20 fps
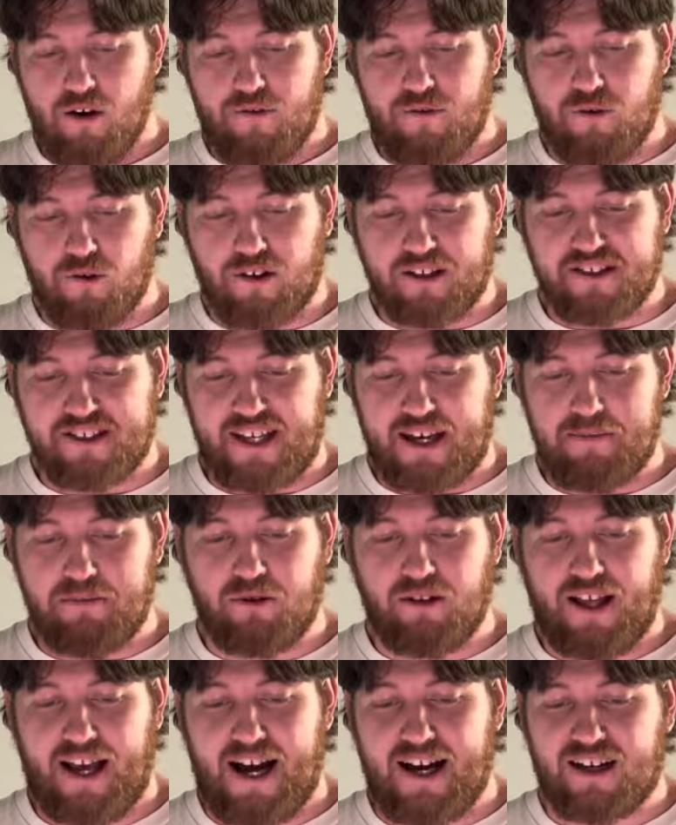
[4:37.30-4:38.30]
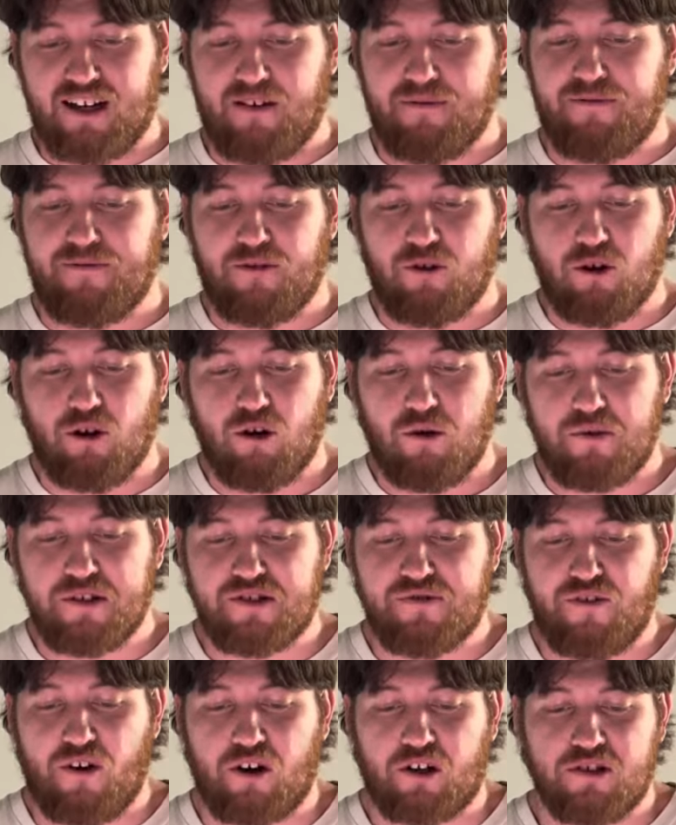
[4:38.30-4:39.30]
For example, outcome 4, which
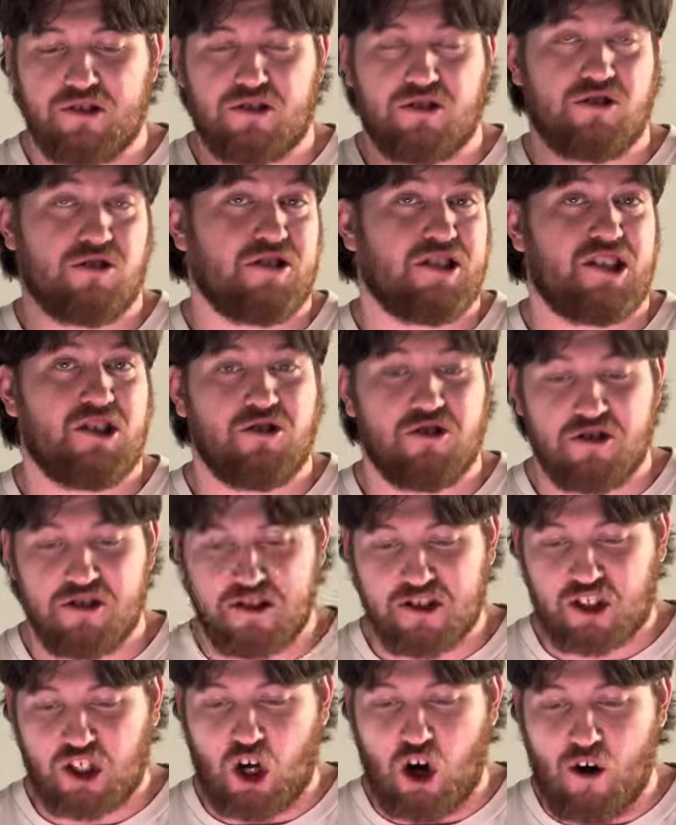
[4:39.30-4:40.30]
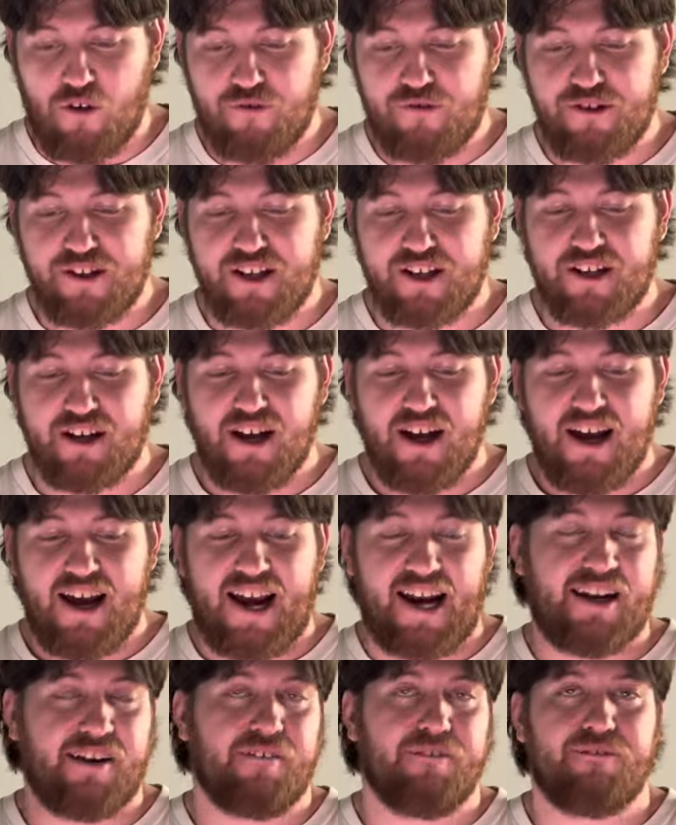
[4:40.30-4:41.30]
focuses on children as confident
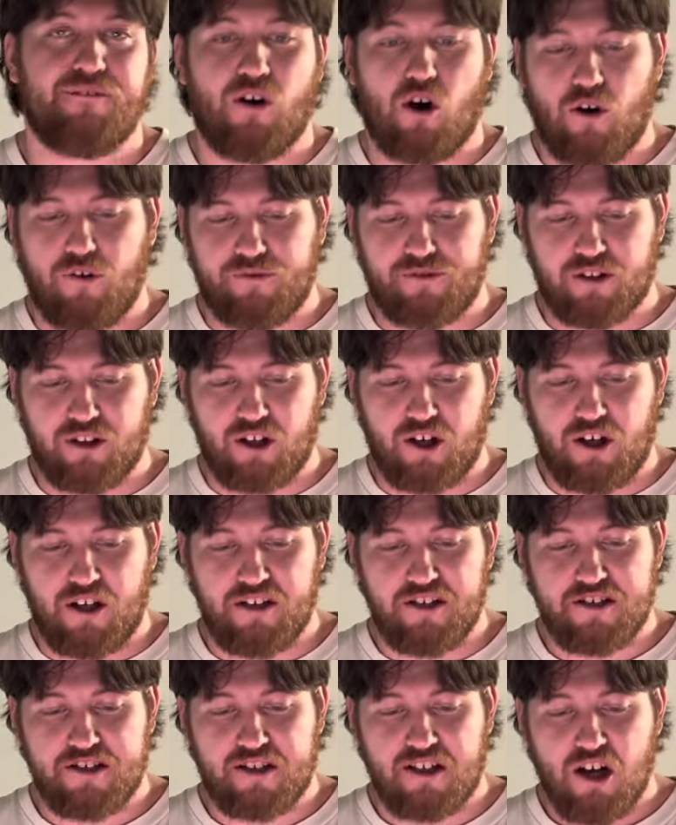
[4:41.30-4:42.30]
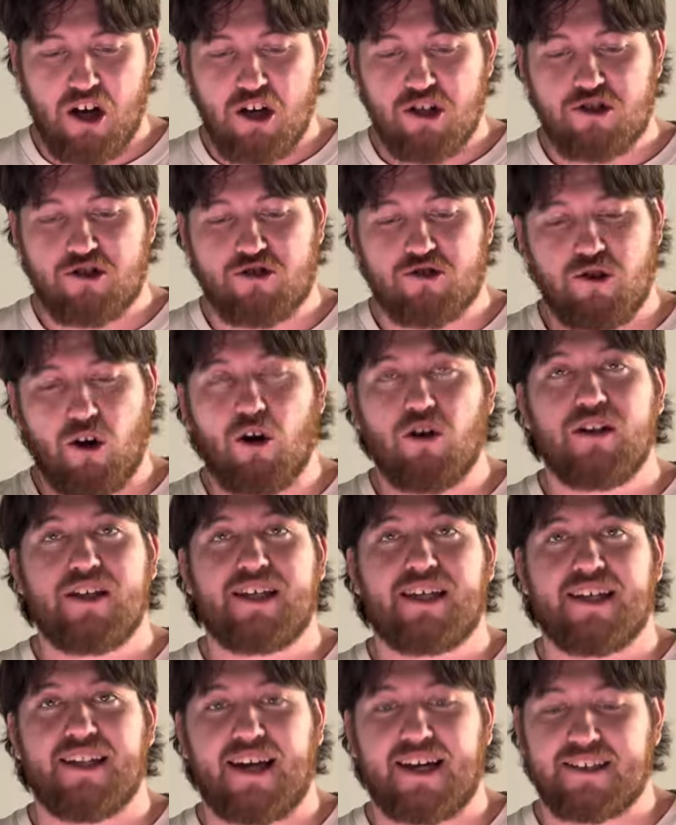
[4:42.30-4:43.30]
and involved learners, strongly
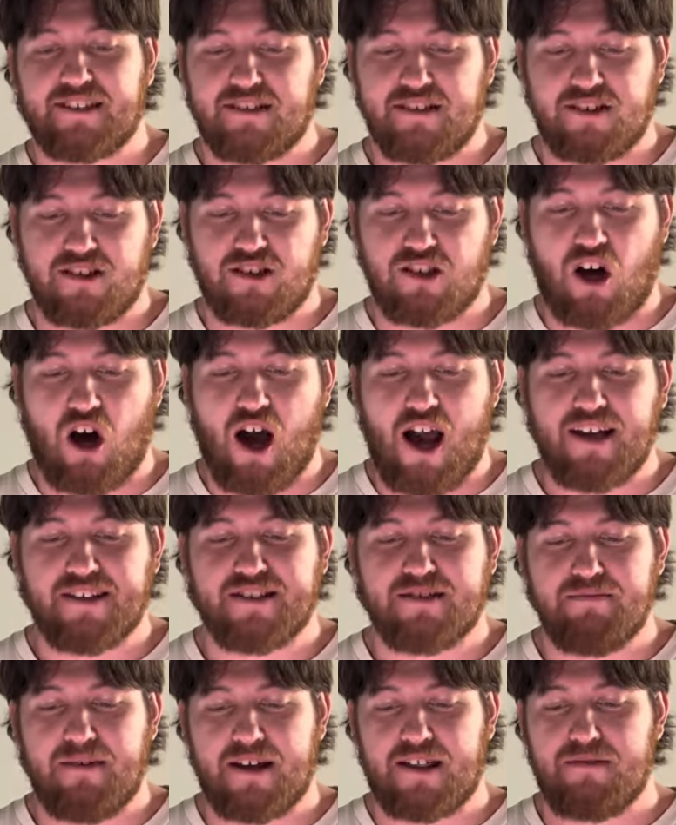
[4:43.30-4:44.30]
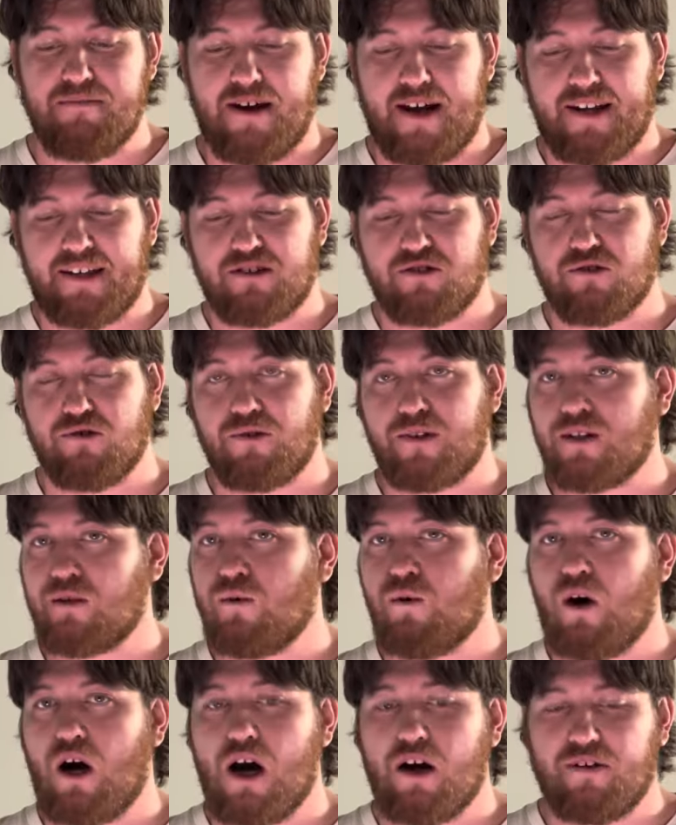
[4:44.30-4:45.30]
connects to science and mathematics through
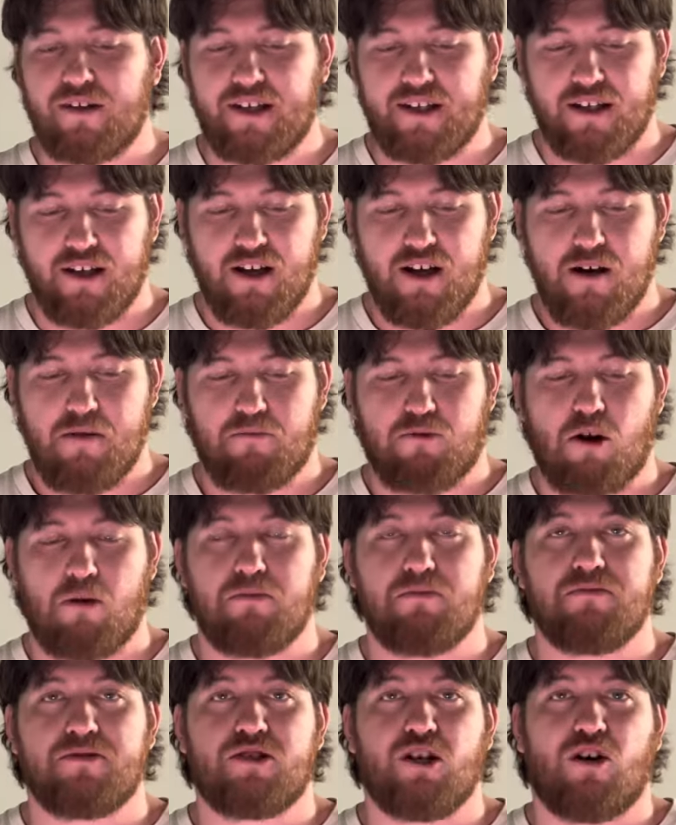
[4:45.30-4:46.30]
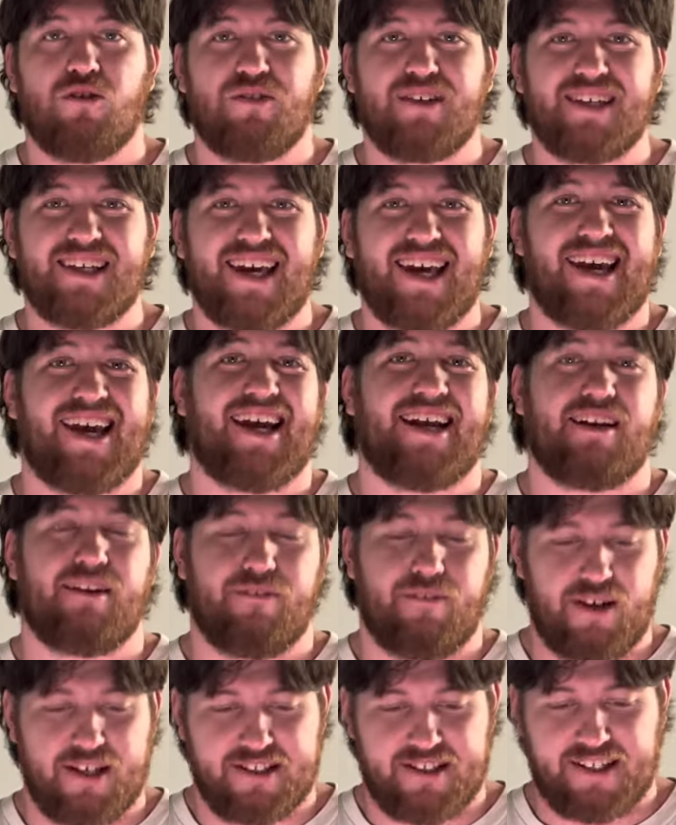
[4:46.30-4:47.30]
inquiry, problem solving, and
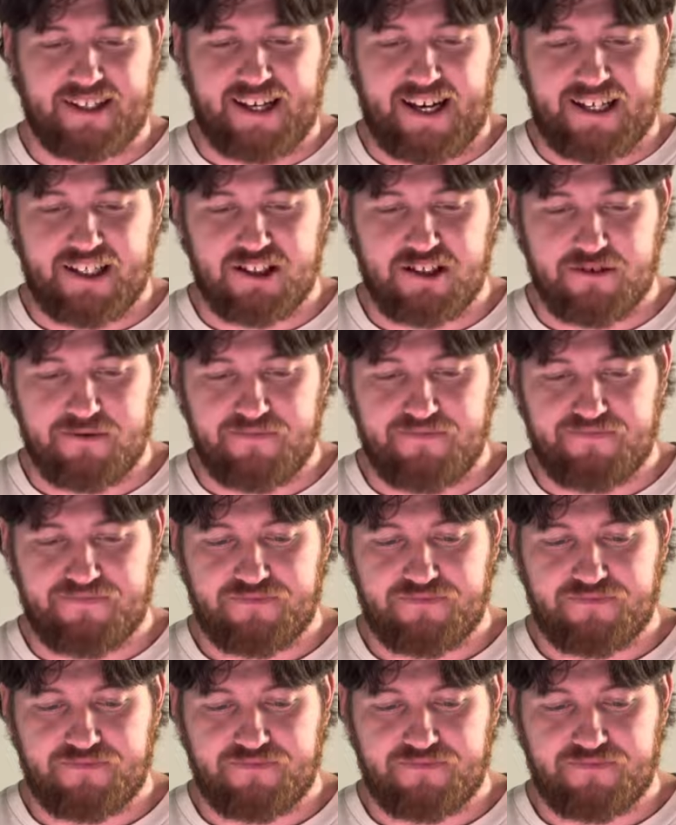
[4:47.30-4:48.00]
investigation.